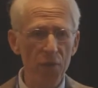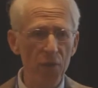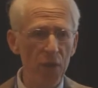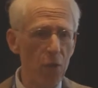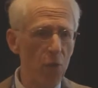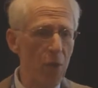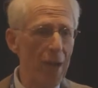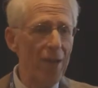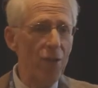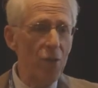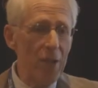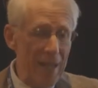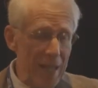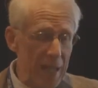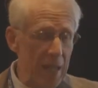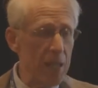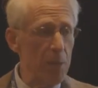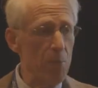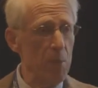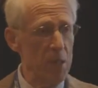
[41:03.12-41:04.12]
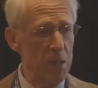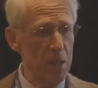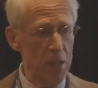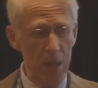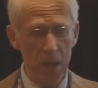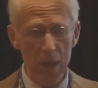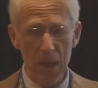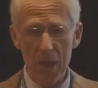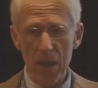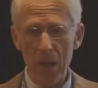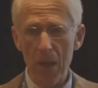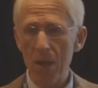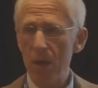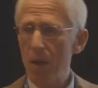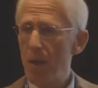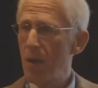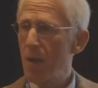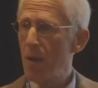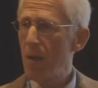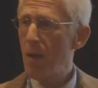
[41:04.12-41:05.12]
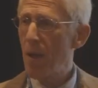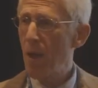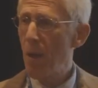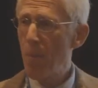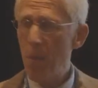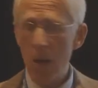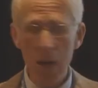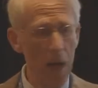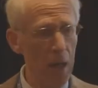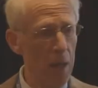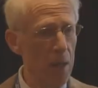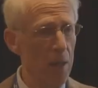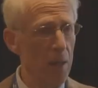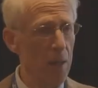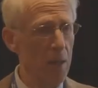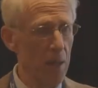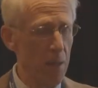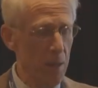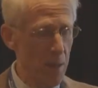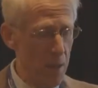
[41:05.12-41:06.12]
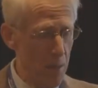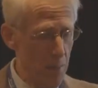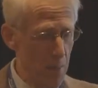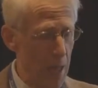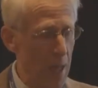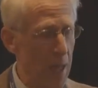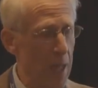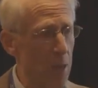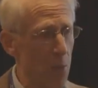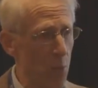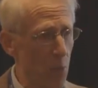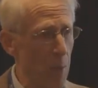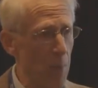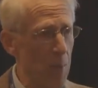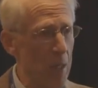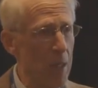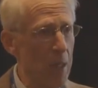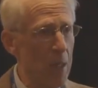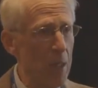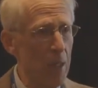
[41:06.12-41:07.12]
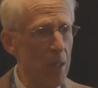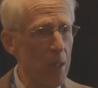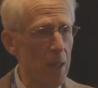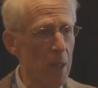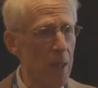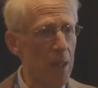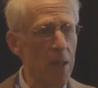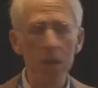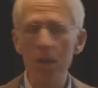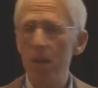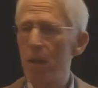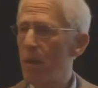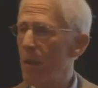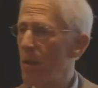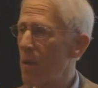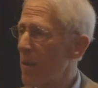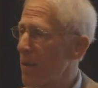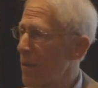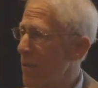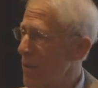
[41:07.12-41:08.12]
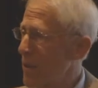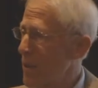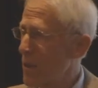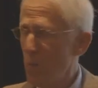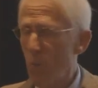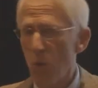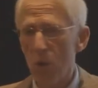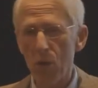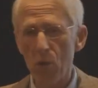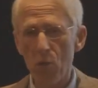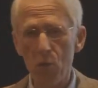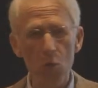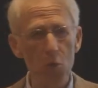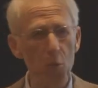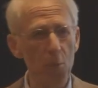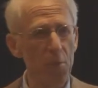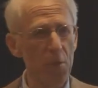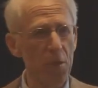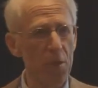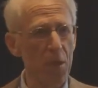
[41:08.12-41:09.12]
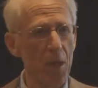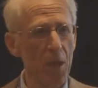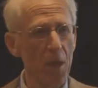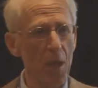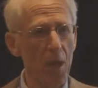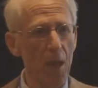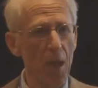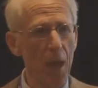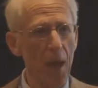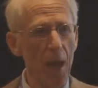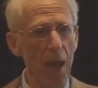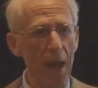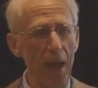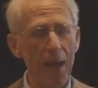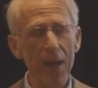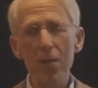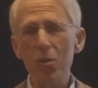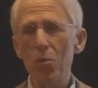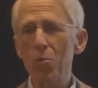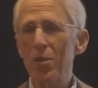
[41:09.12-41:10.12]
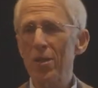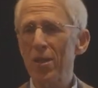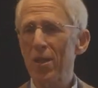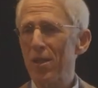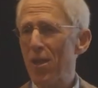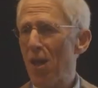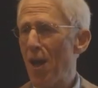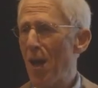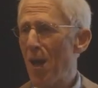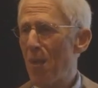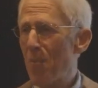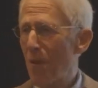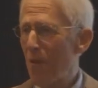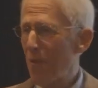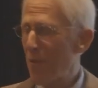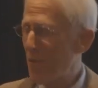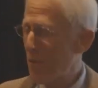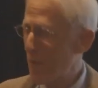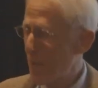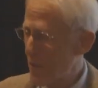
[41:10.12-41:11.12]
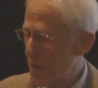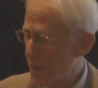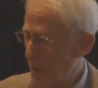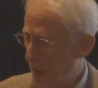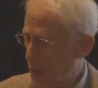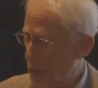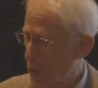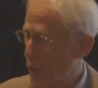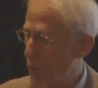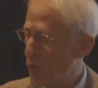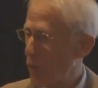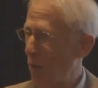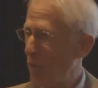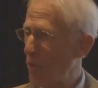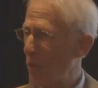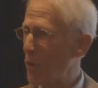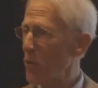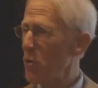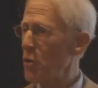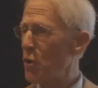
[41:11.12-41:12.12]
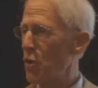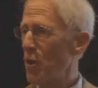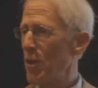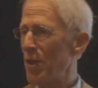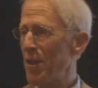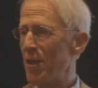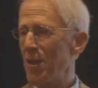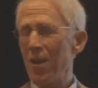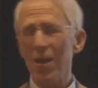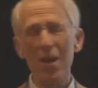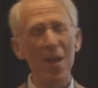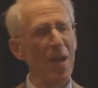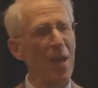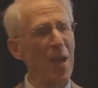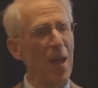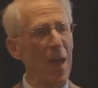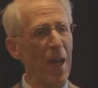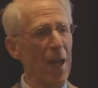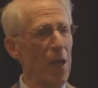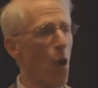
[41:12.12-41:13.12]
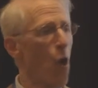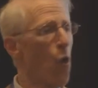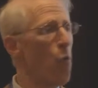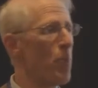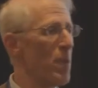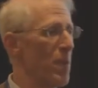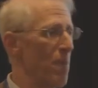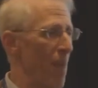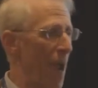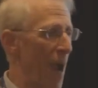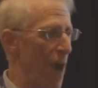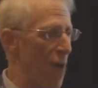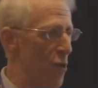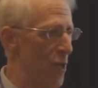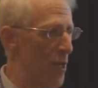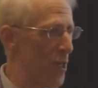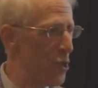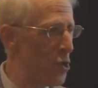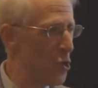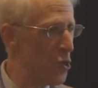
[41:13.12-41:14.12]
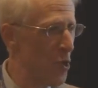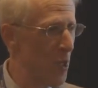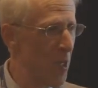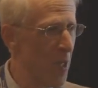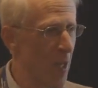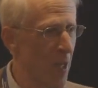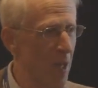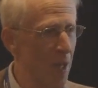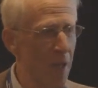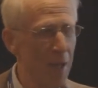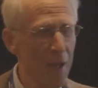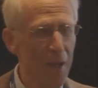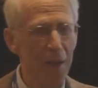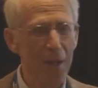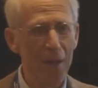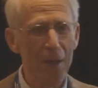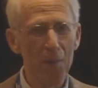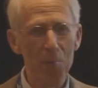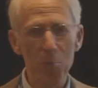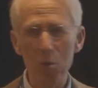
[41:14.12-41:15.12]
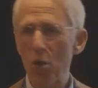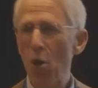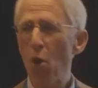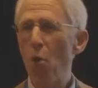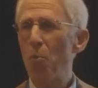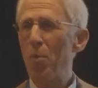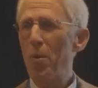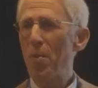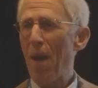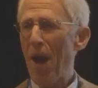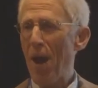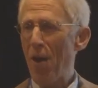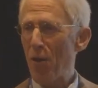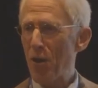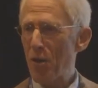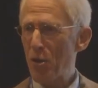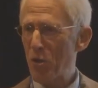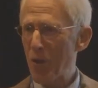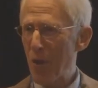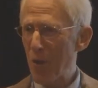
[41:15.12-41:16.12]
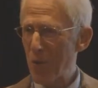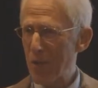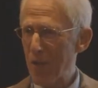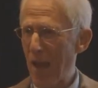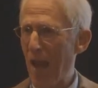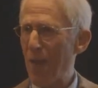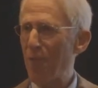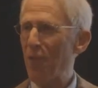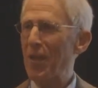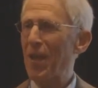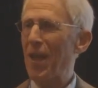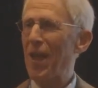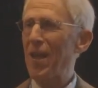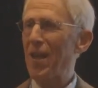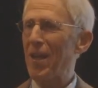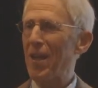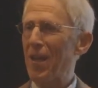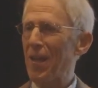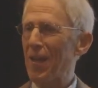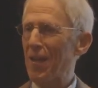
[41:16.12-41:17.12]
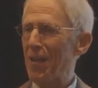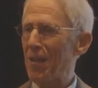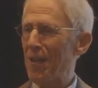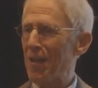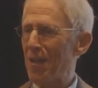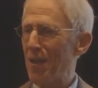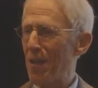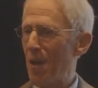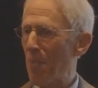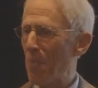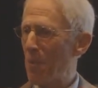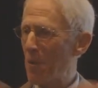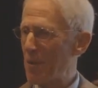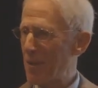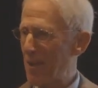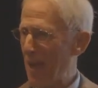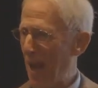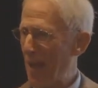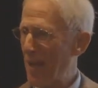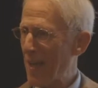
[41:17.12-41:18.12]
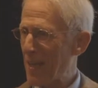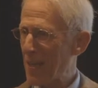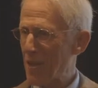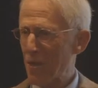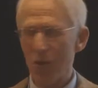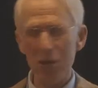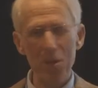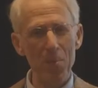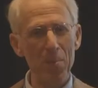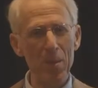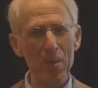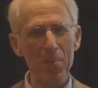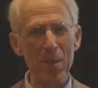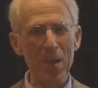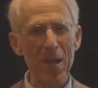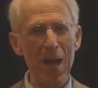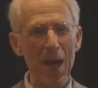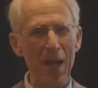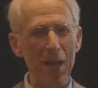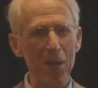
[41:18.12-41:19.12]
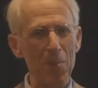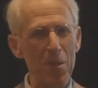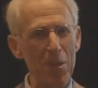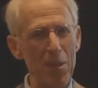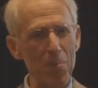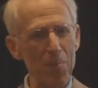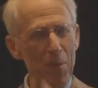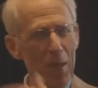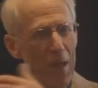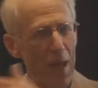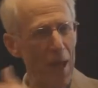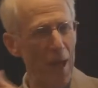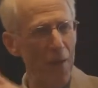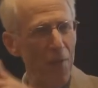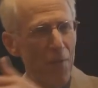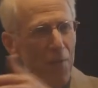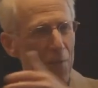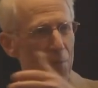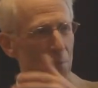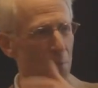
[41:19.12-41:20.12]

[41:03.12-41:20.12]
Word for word: for greater intimacy among the men and women in these small groups. And this was the time of the sexual revolution and open marriage, the book Open Marriage that was advocating couples not necessarily be monogamous but have